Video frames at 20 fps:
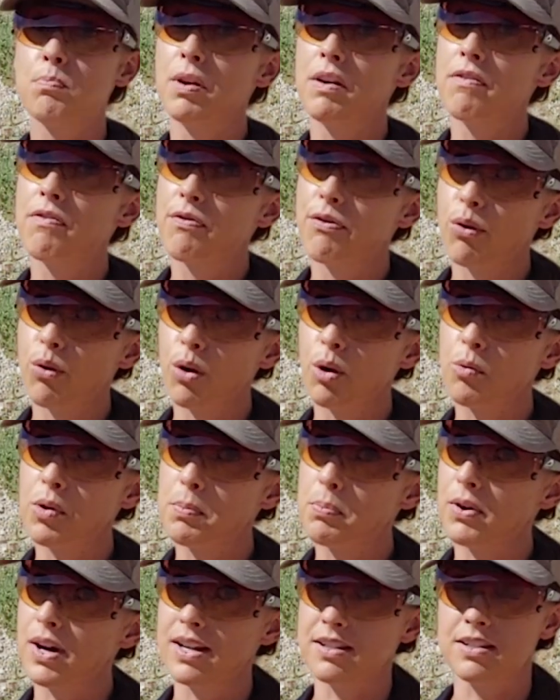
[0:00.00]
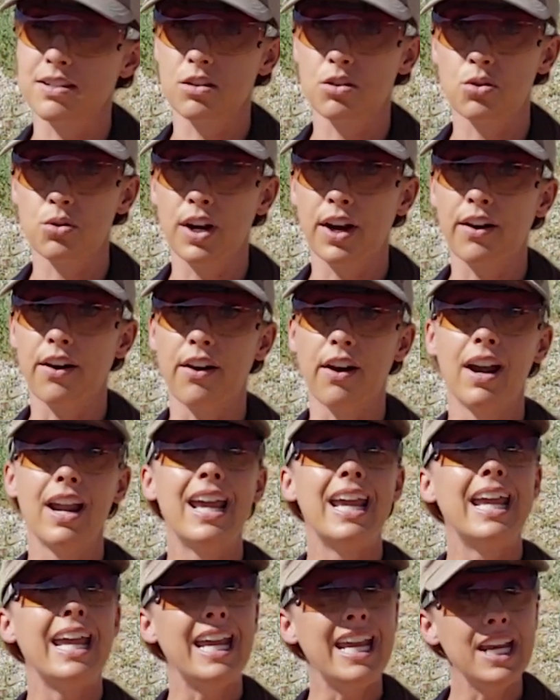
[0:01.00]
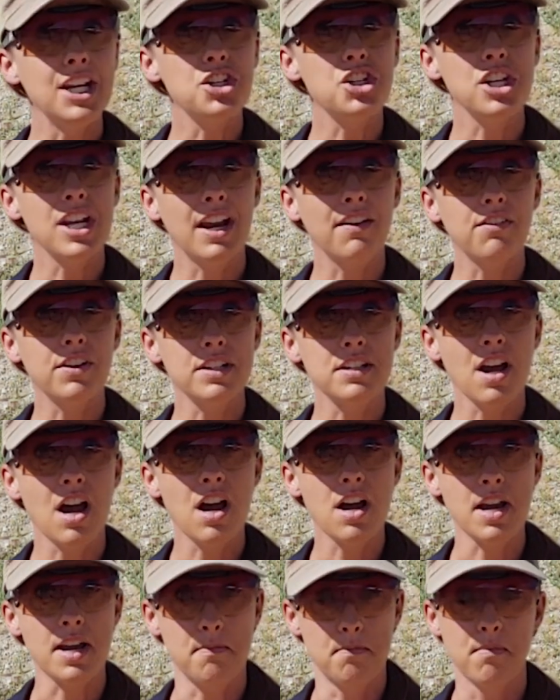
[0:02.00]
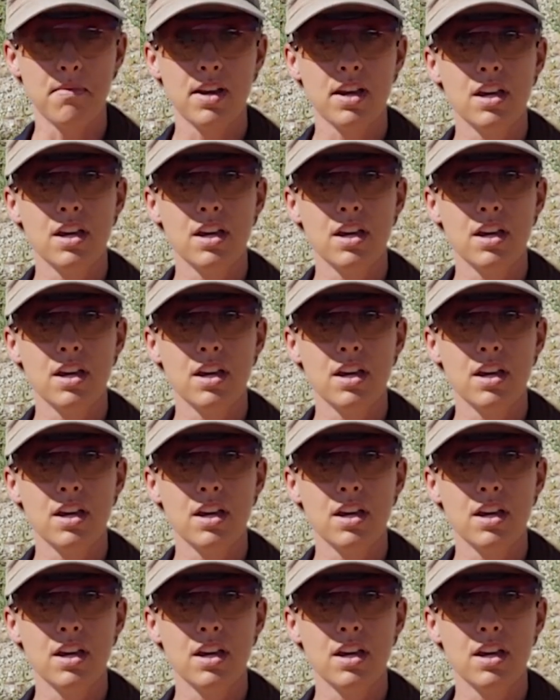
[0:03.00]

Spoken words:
before we press the trigger each and every time.